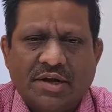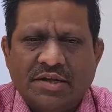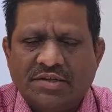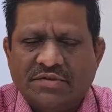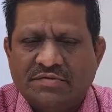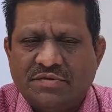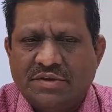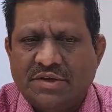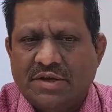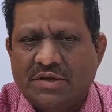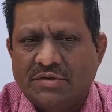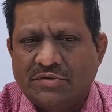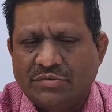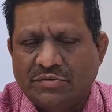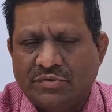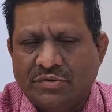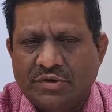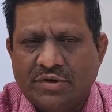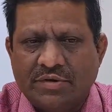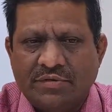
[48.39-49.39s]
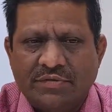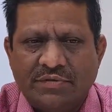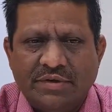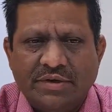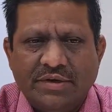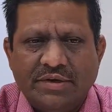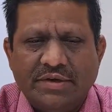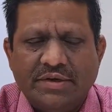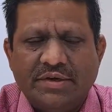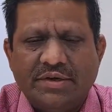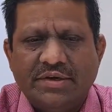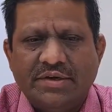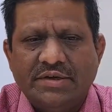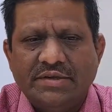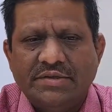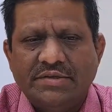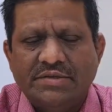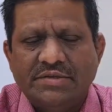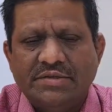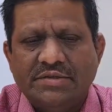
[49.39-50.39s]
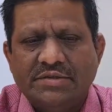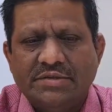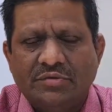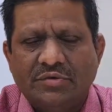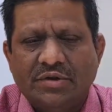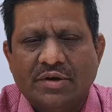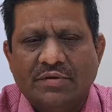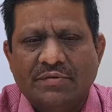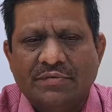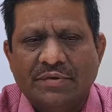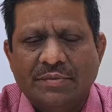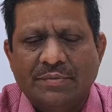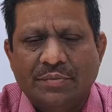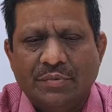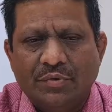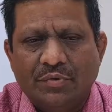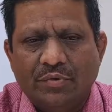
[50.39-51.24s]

transvaginal sonography. It is sonography